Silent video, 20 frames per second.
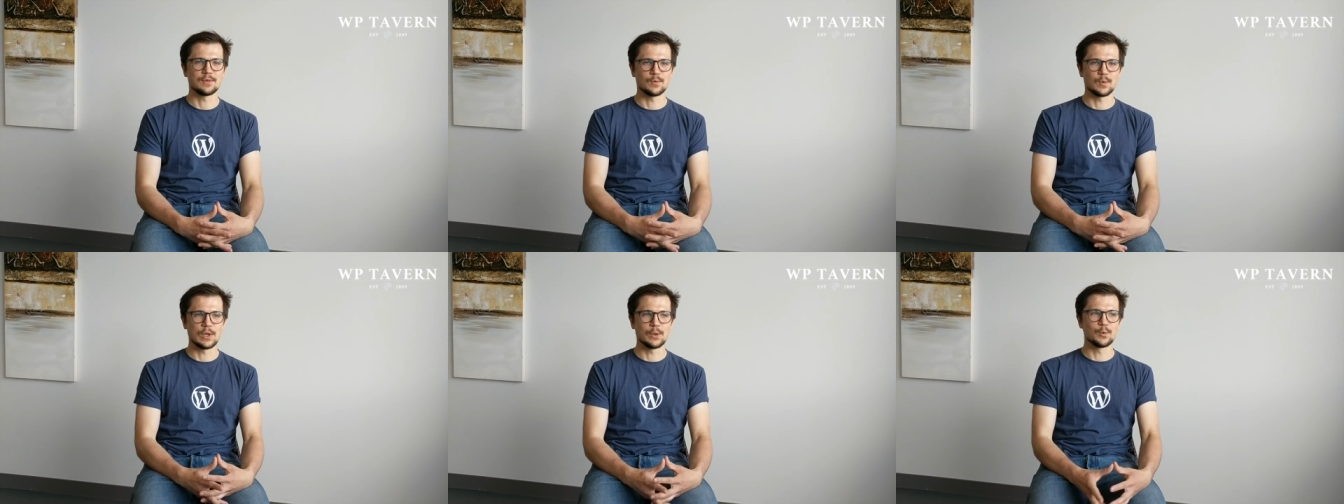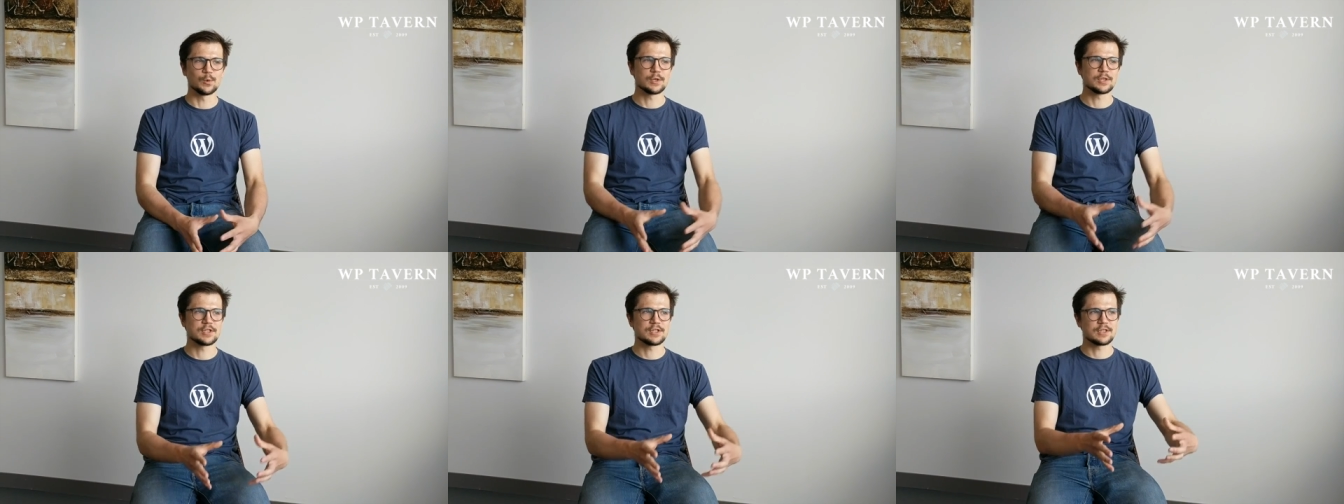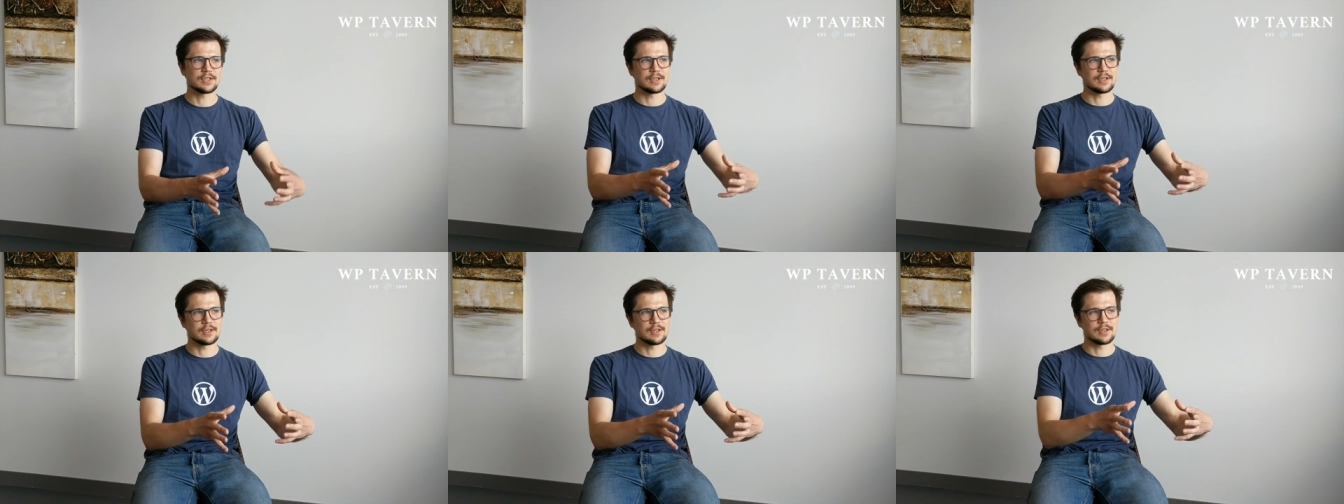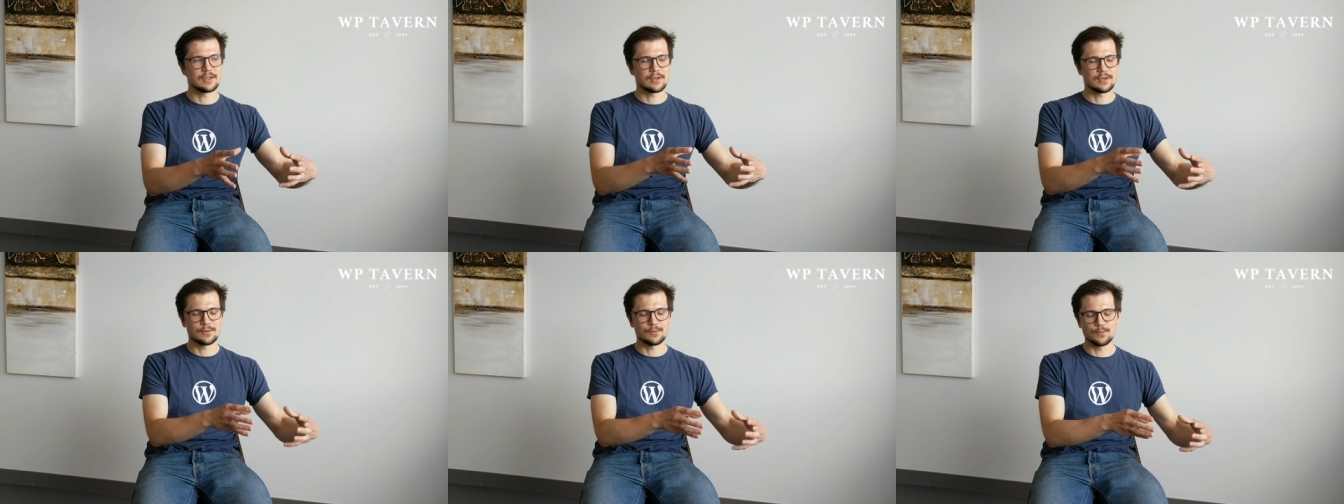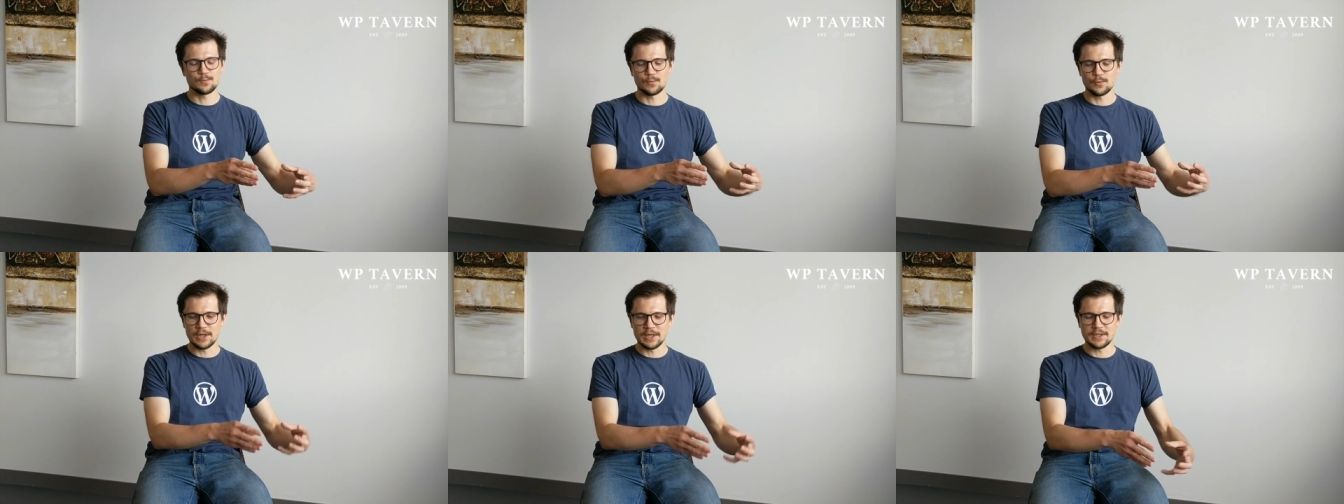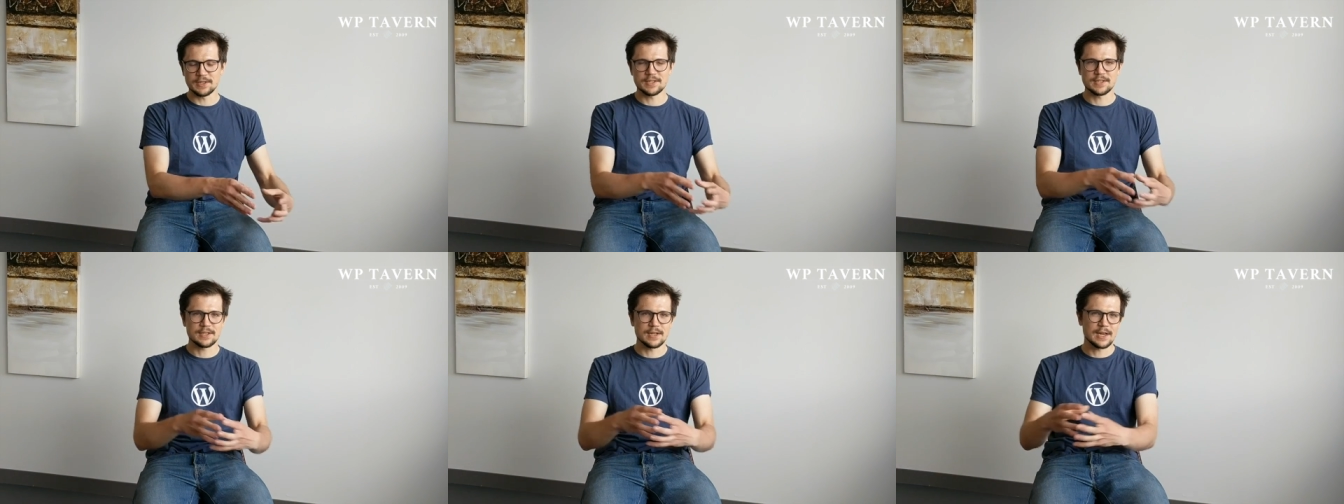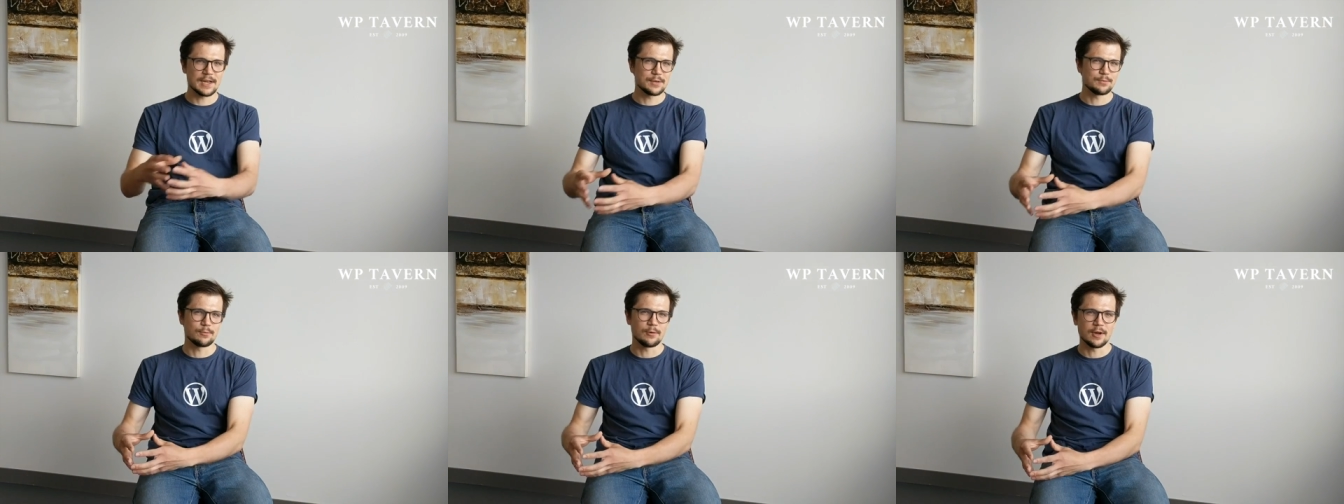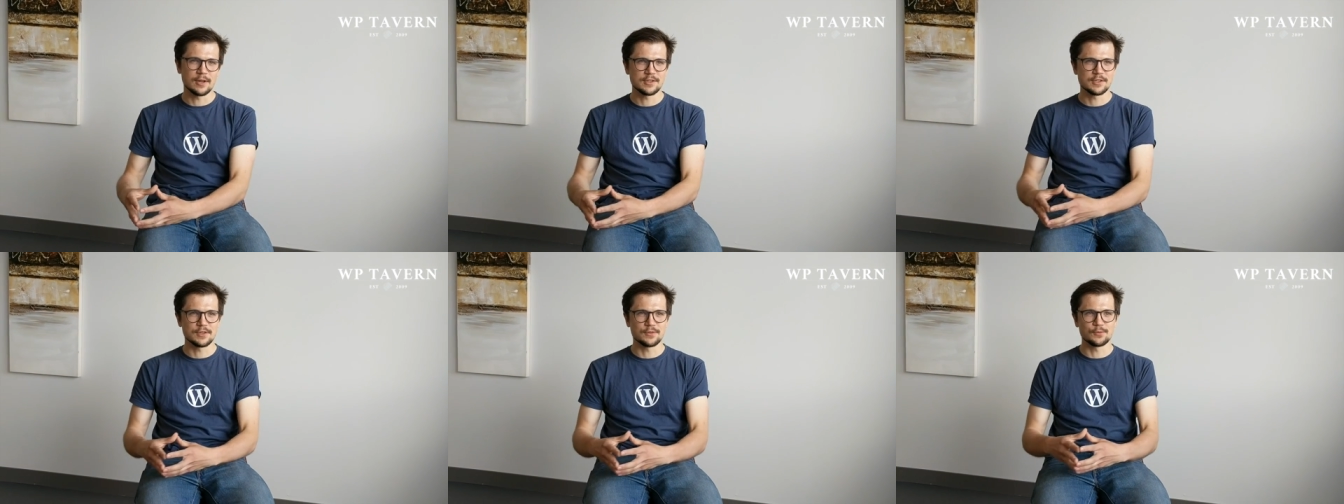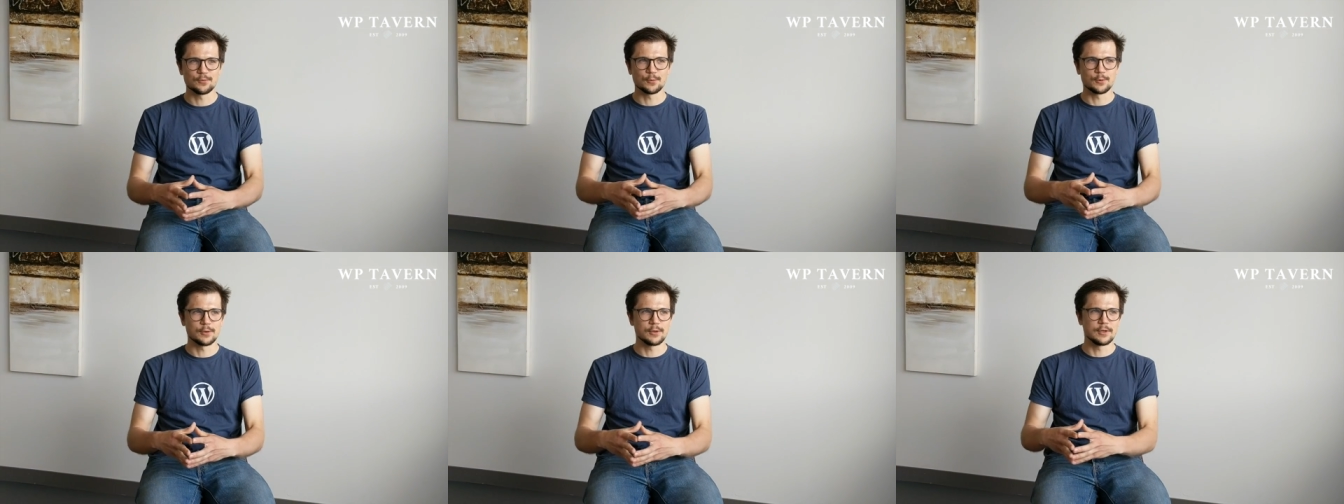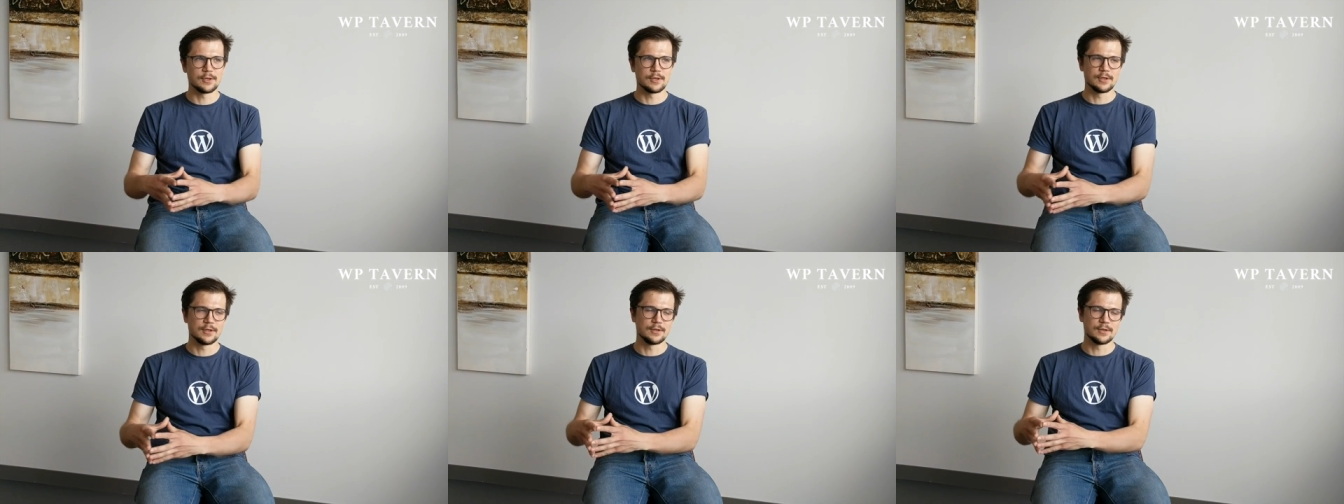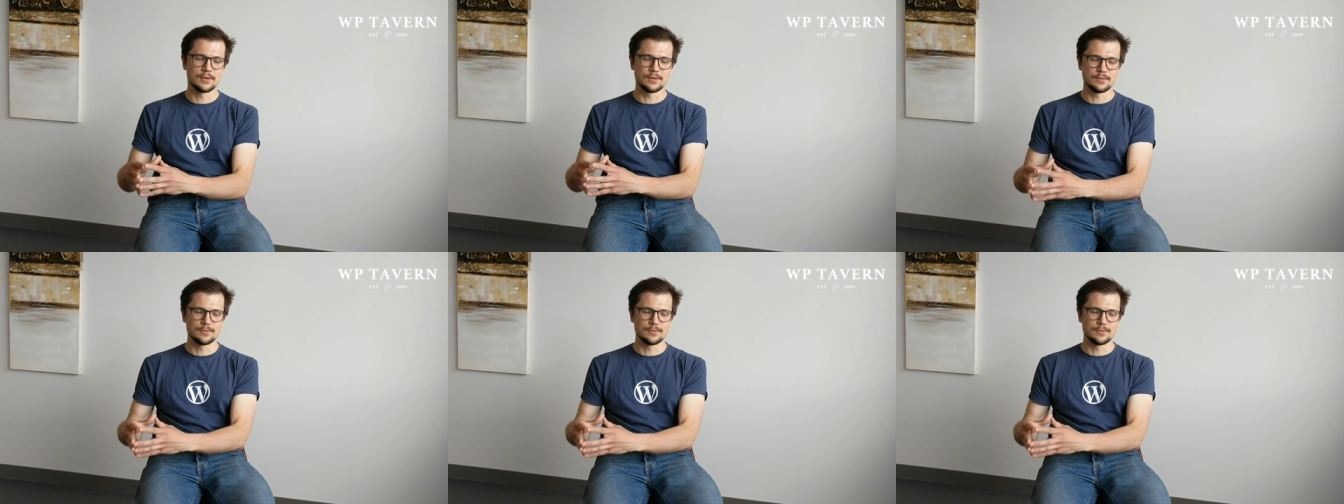It was like a side project for